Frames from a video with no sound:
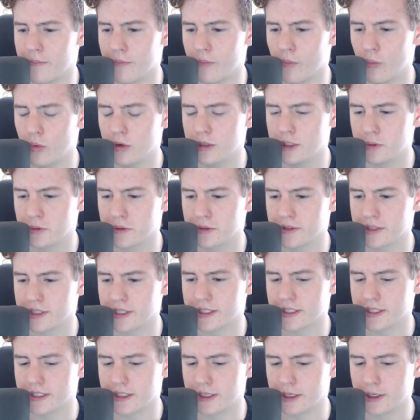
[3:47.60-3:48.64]
once we're in
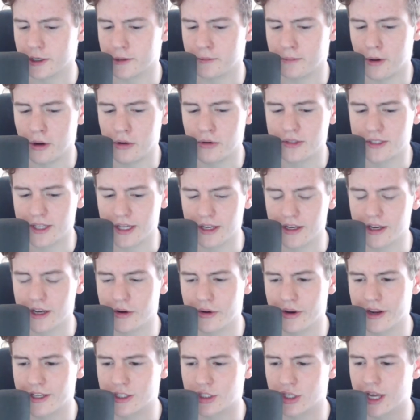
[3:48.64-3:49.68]
this,
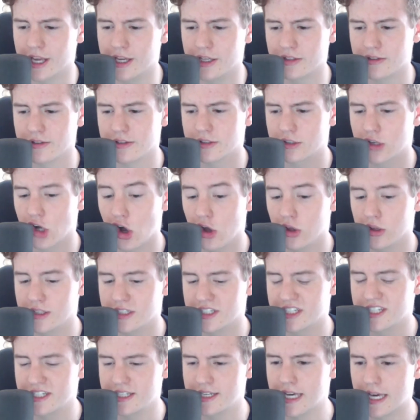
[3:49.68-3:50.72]
post-secondary education, this
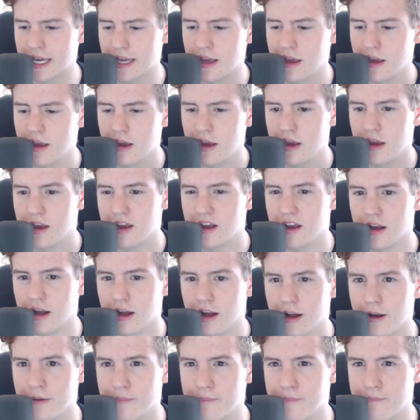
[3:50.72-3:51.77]
college state,
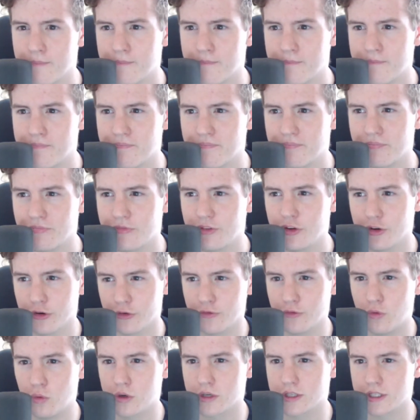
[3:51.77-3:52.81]
you're
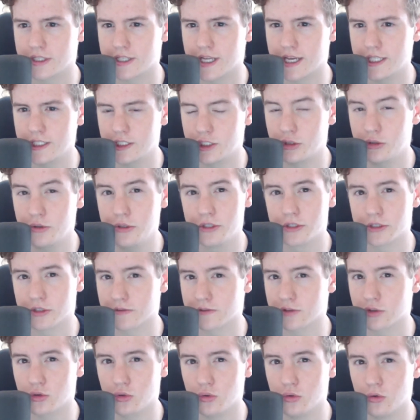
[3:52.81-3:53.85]
forced to take 2 years of
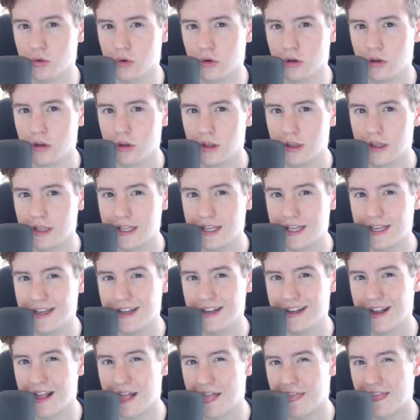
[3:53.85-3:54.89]

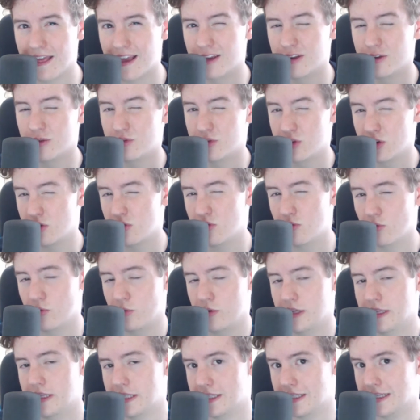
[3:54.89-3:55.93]
schooling that you don't
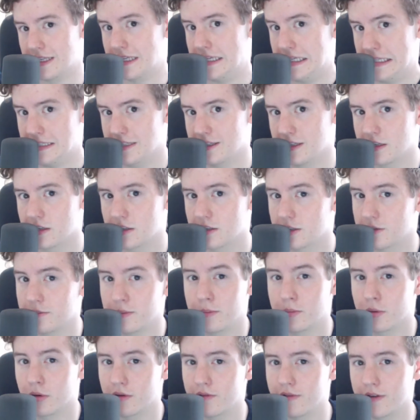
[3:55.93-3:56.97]
really need, to
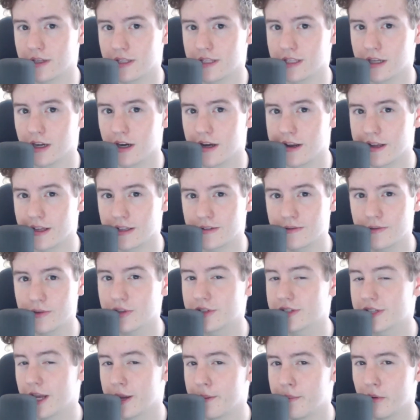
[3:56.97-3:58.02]
be perfectly honest. For
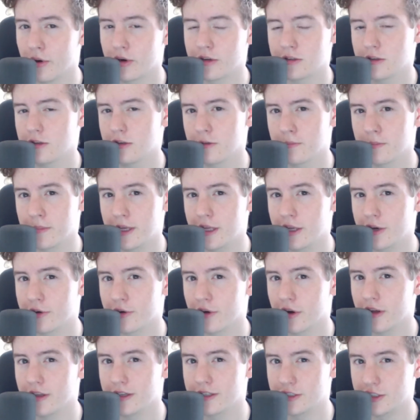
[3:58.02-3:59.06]
example, I took a
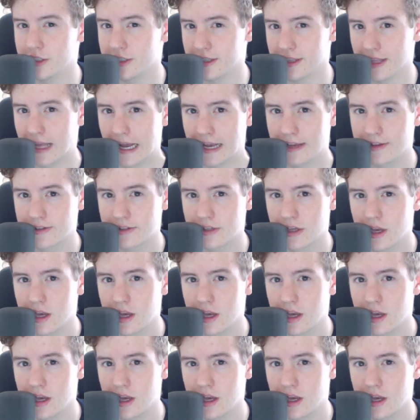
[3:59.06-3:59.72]
meteorology class